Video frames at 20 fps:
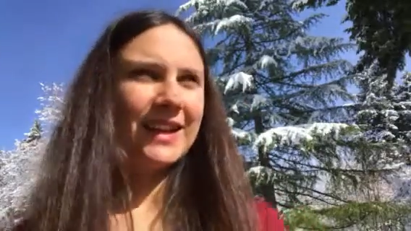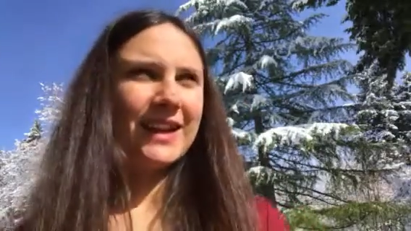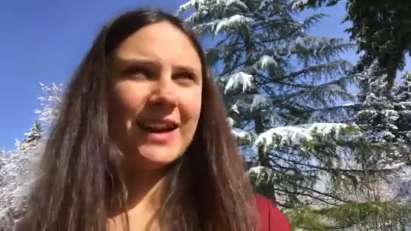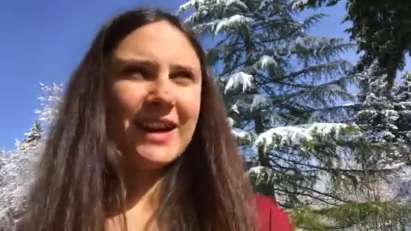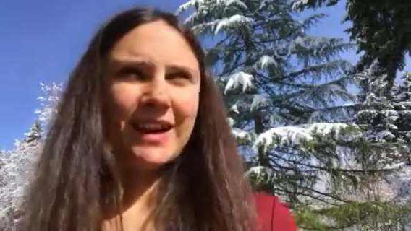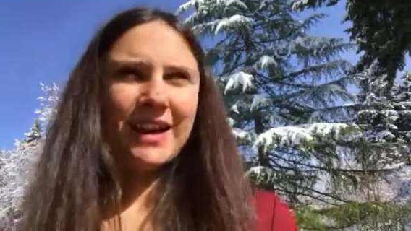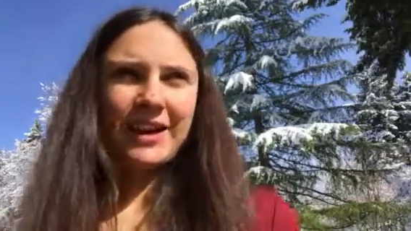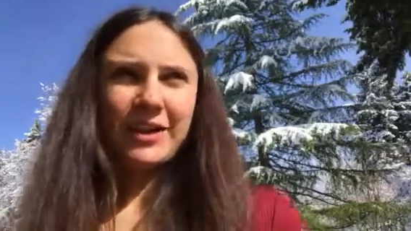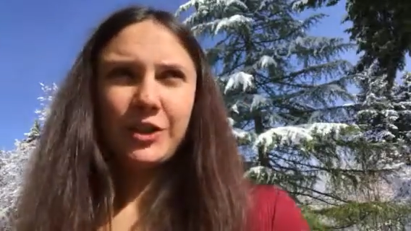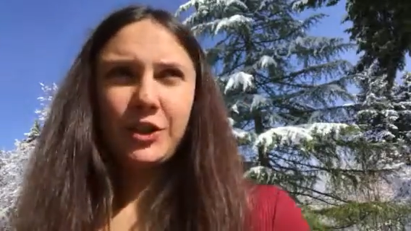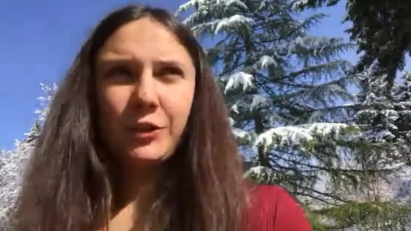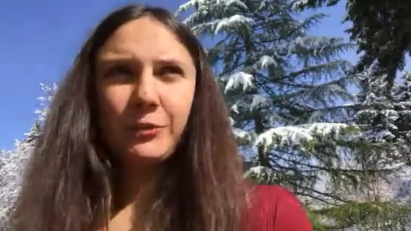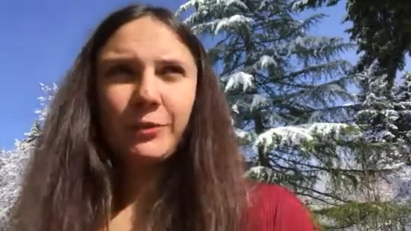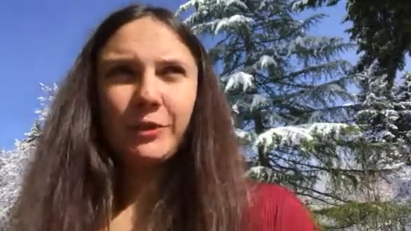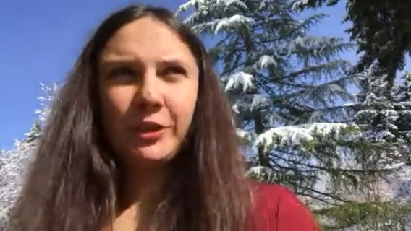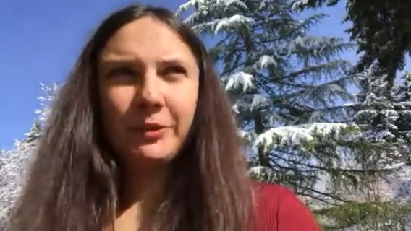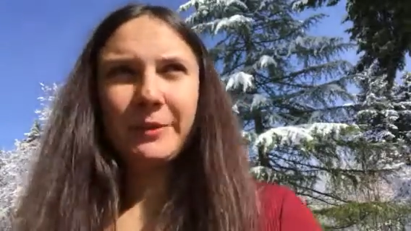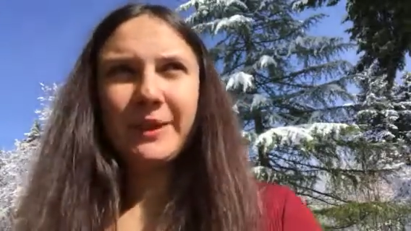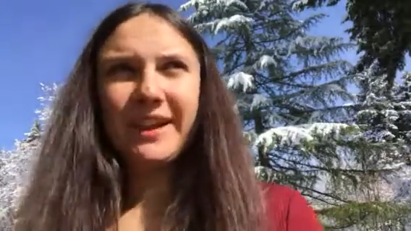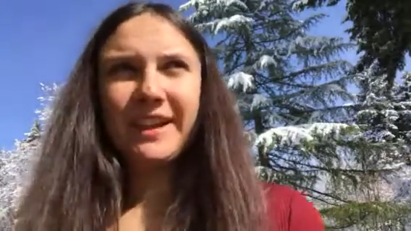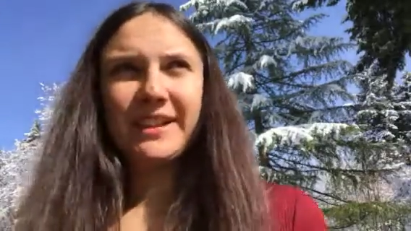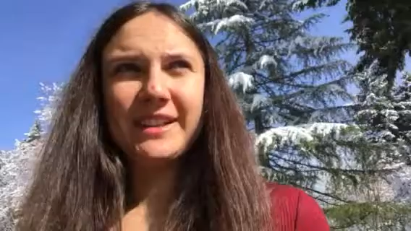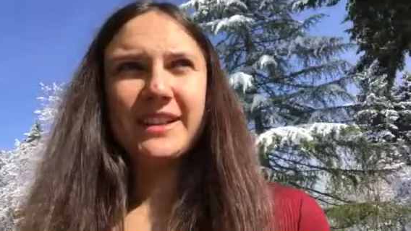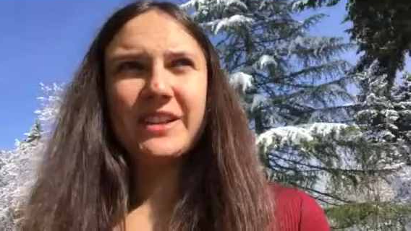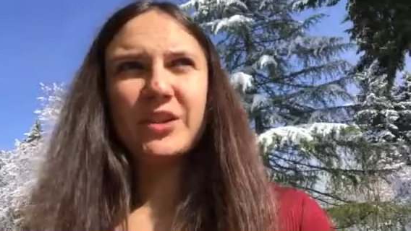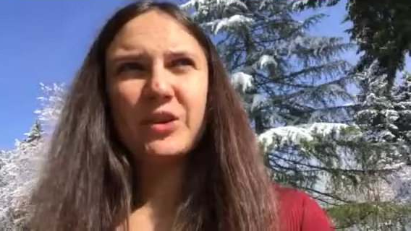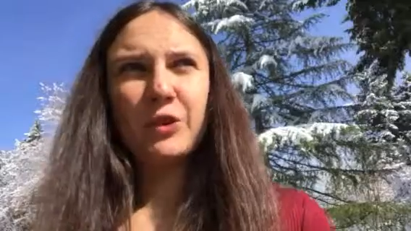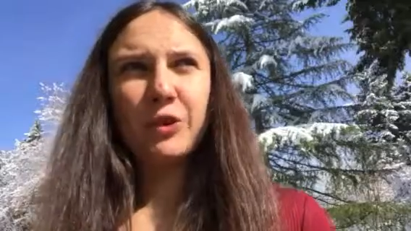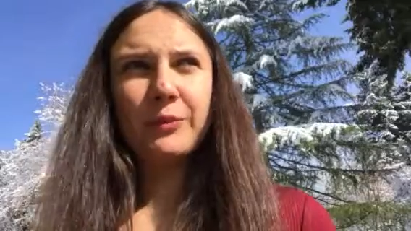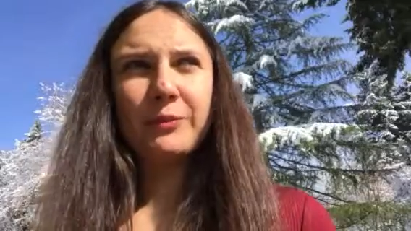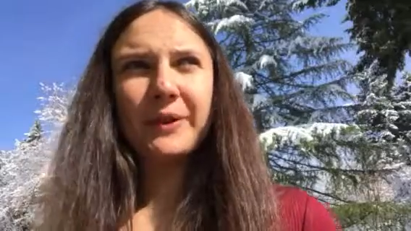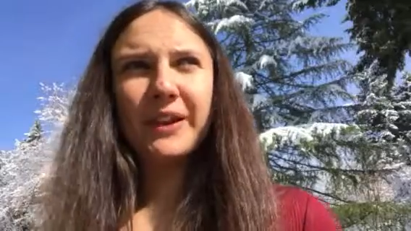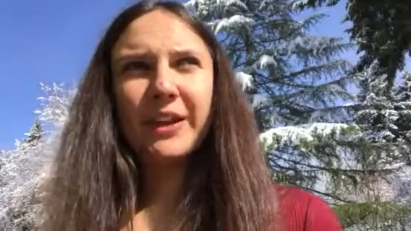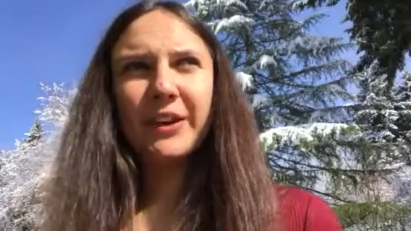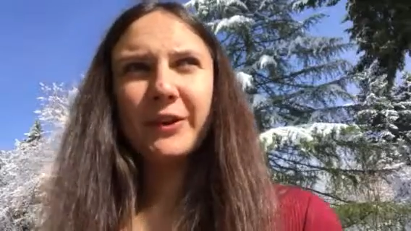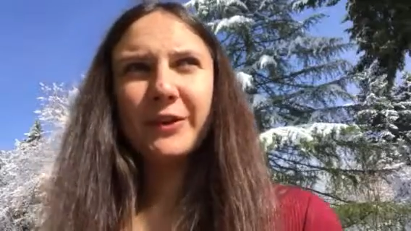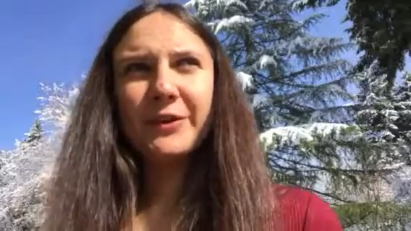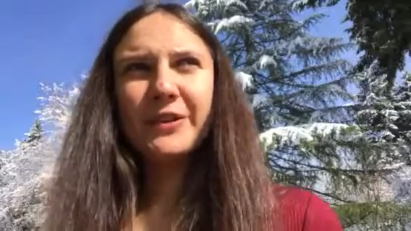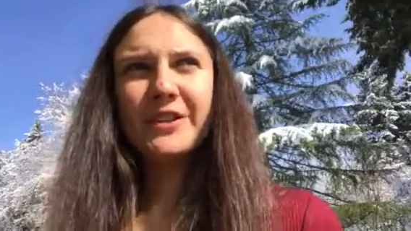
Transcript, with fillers: uh, Jupiter being in Scorpio.